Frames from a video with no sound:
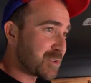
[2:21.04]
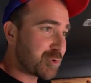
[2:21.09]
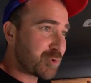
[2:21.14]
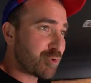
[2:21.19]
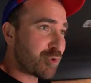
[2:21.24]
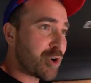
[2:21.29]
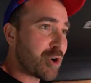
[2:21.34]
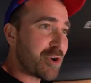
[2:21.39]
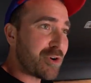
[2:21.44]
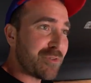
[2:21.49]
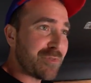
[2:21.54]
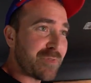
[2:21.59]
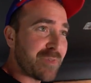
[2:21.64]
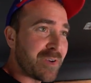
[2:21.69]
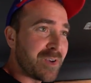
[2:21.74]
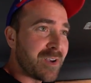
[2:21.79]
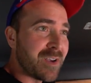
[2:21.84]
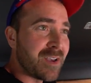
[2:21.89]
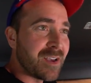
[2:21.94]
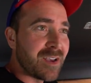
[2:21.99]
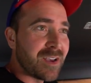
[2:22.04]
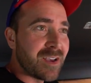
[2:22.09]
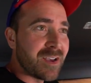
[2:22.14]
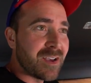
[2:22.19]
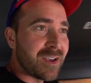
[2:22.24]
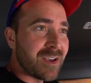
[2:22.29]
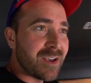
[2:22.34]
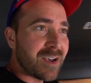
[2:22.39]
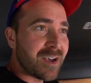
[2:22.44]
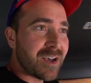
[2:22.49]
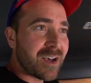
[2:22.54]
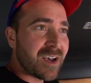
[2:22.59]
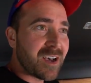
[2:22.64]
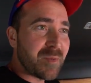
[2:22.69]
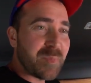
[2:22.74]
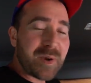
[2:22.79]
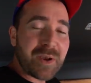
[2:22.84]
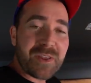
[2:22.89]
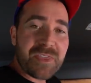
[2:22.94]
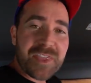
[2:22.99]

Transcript: drove about